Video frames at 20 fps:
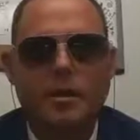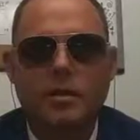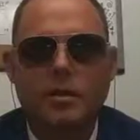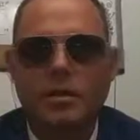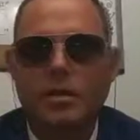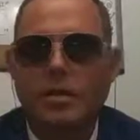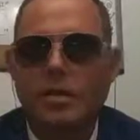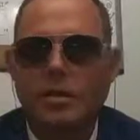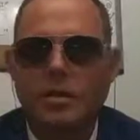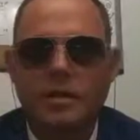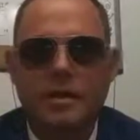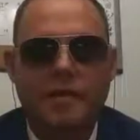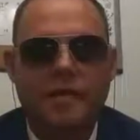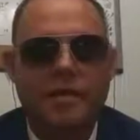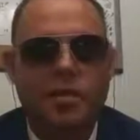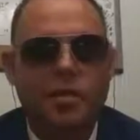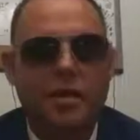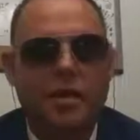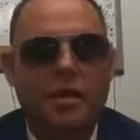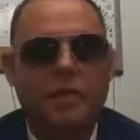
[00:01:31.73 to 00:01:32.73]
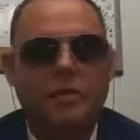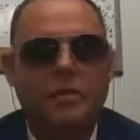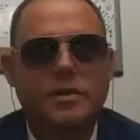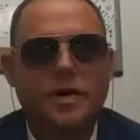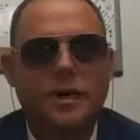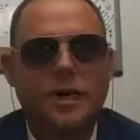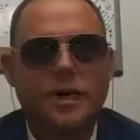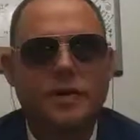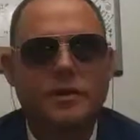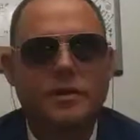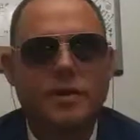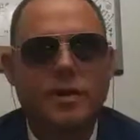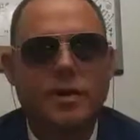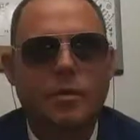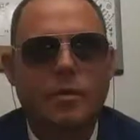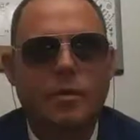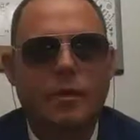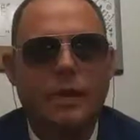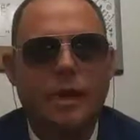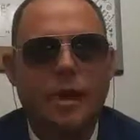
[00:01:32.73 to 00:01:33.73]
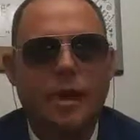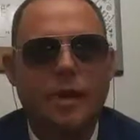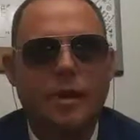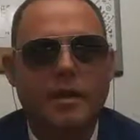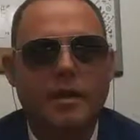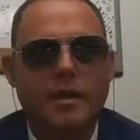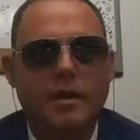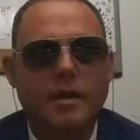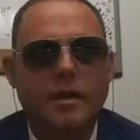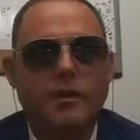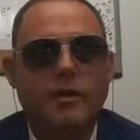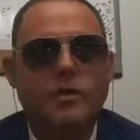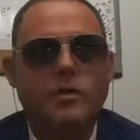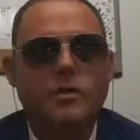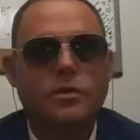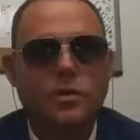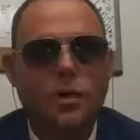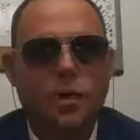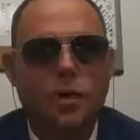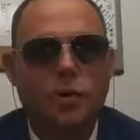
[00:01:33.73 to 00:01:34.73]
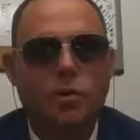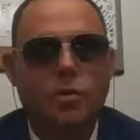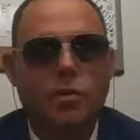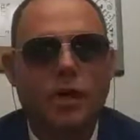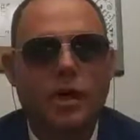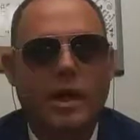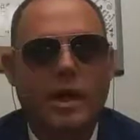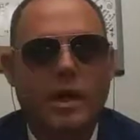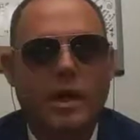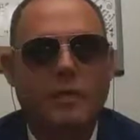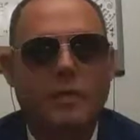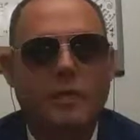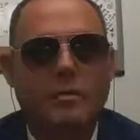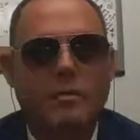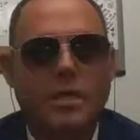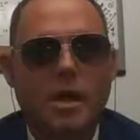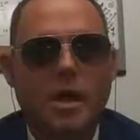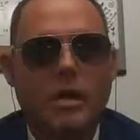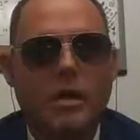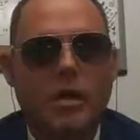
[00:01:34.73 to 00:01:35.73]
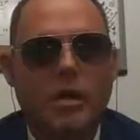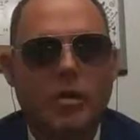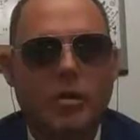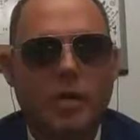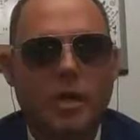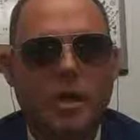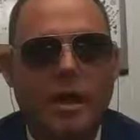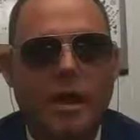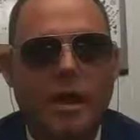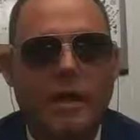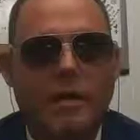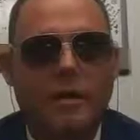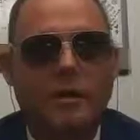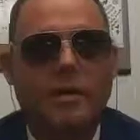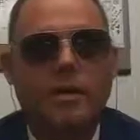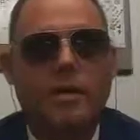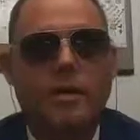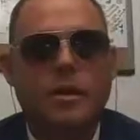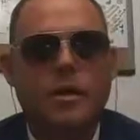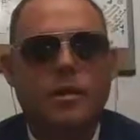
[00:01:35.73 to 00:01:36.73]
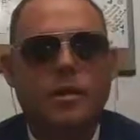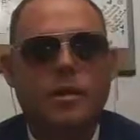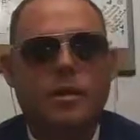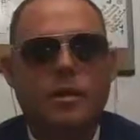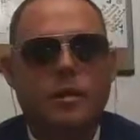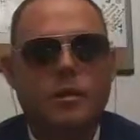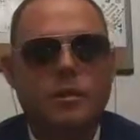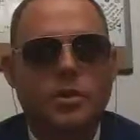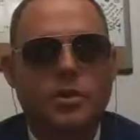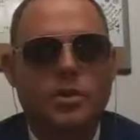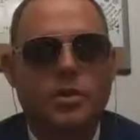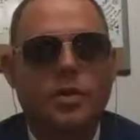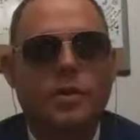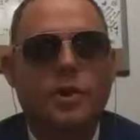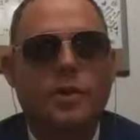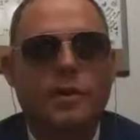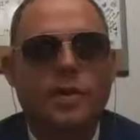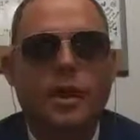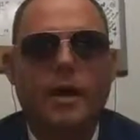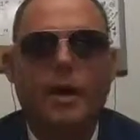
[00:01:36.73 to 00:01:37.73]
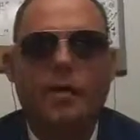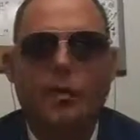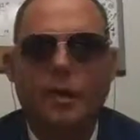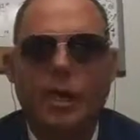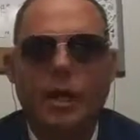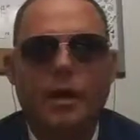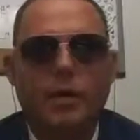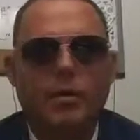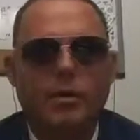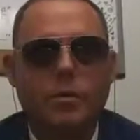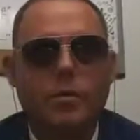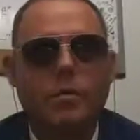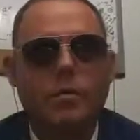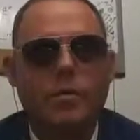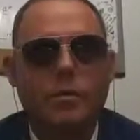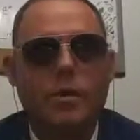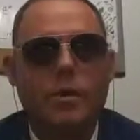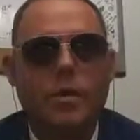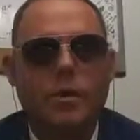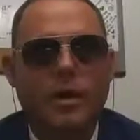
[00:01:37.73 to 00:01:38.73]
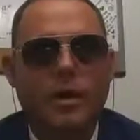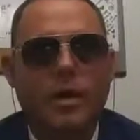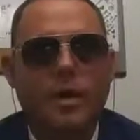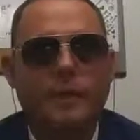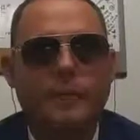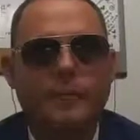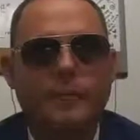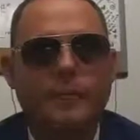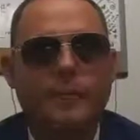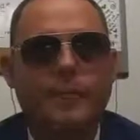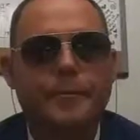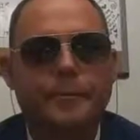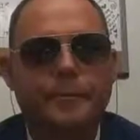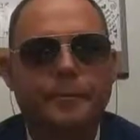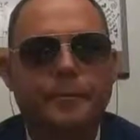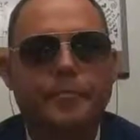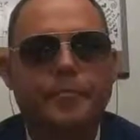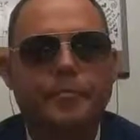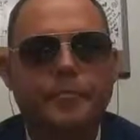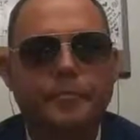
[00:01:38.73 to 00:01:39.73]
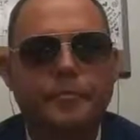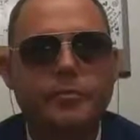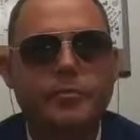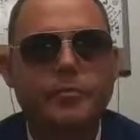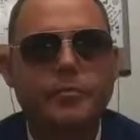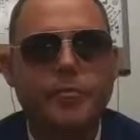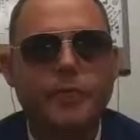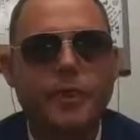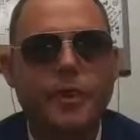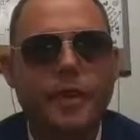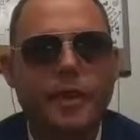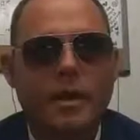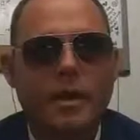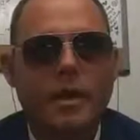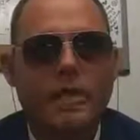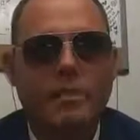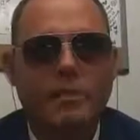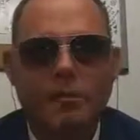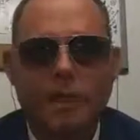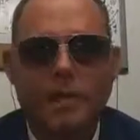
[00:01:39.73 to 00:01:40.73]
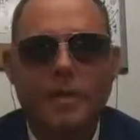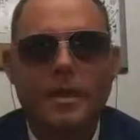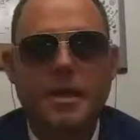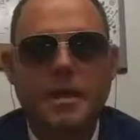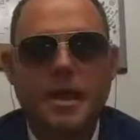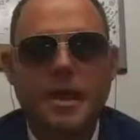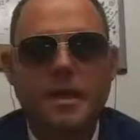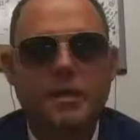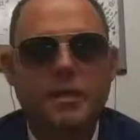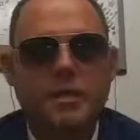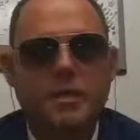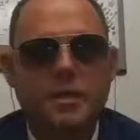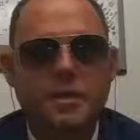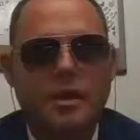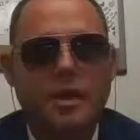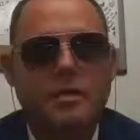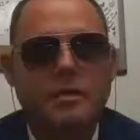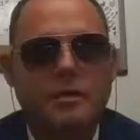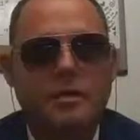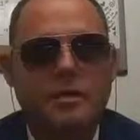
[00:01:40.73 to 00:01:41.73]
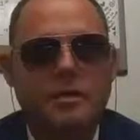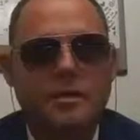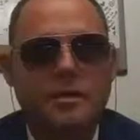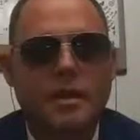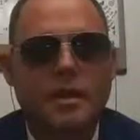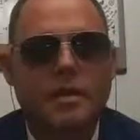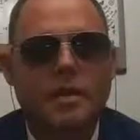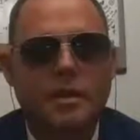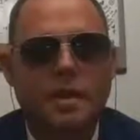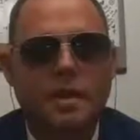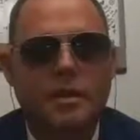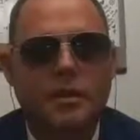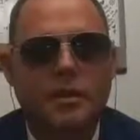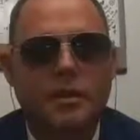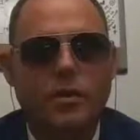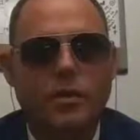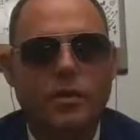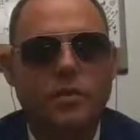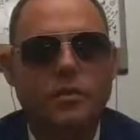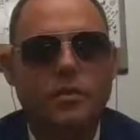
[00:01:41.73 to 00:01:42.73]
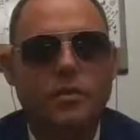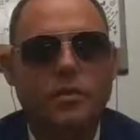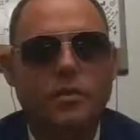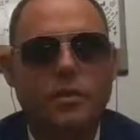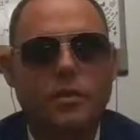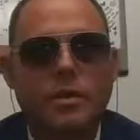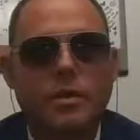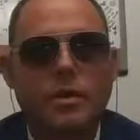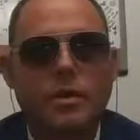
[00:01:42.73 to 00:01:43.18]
so does everyone else that hangs out with the guy. So when I hear him talking one night to this girl, I thought, wow, okay, maybe he actually does get girls.